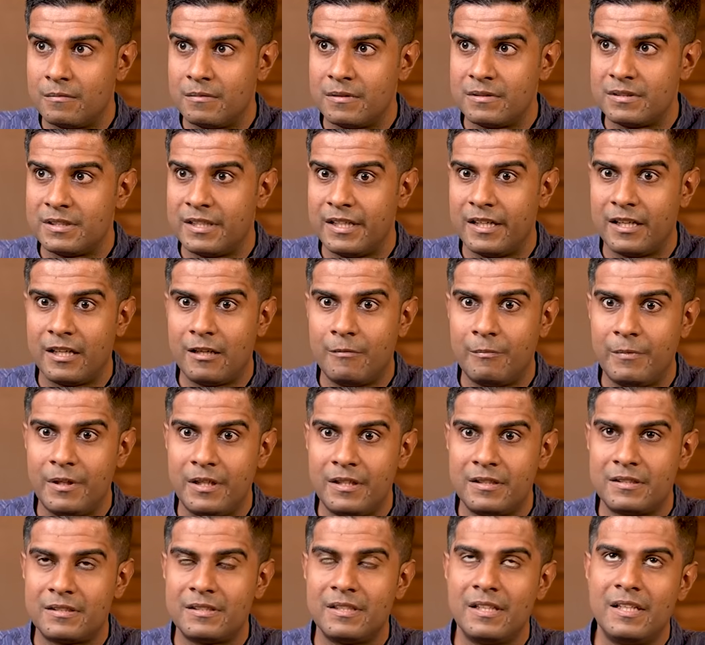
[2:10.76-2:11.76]
Sneha
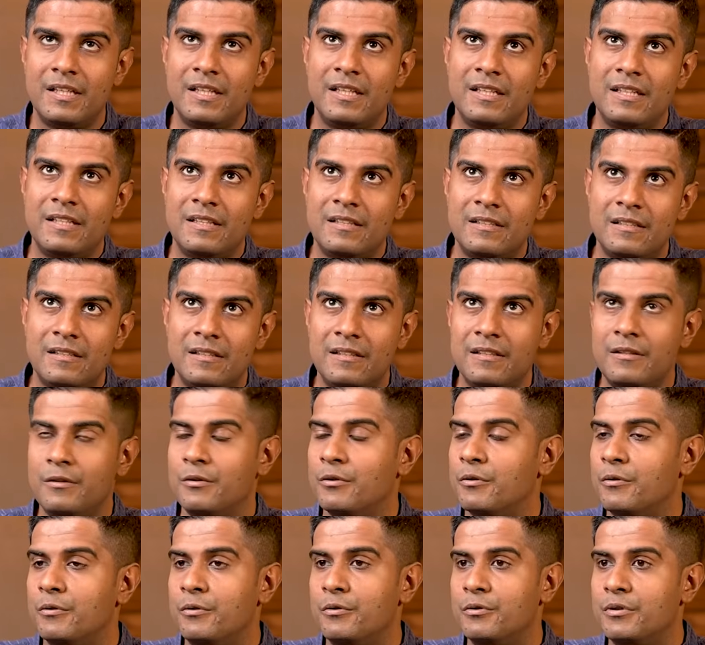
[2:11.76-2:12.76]
means,
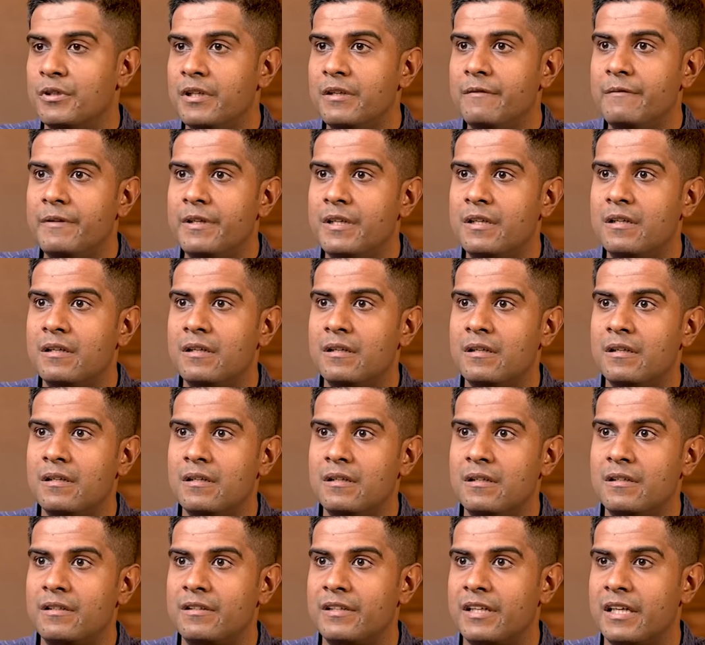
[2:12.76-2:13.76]
usually we
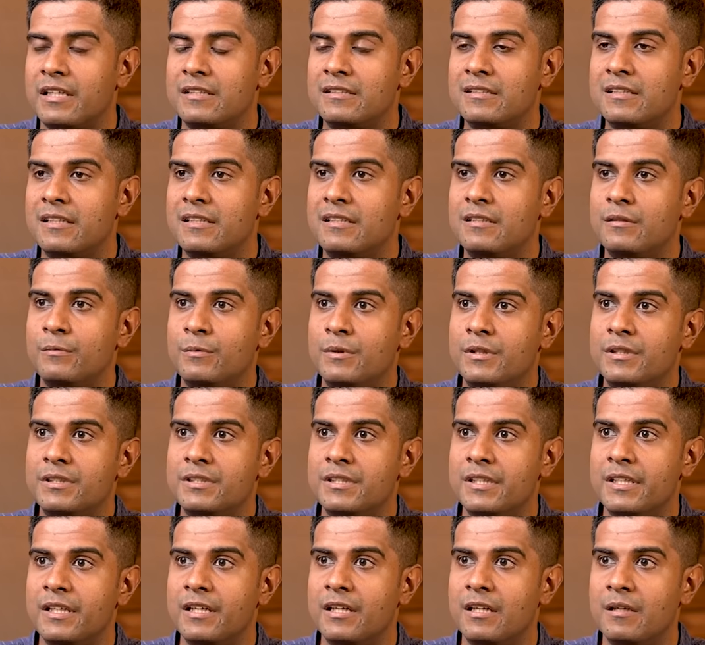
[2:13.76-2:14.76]
translate the word
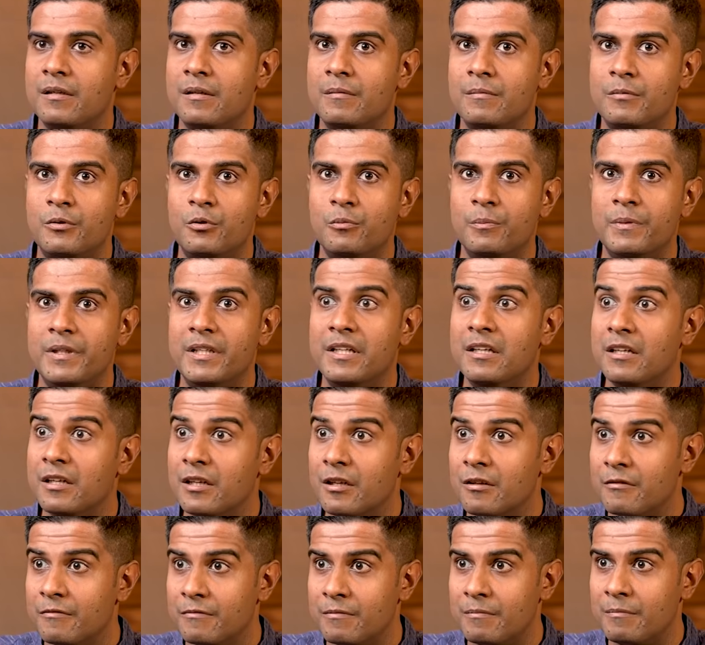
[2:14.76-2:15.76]
sneha to be love.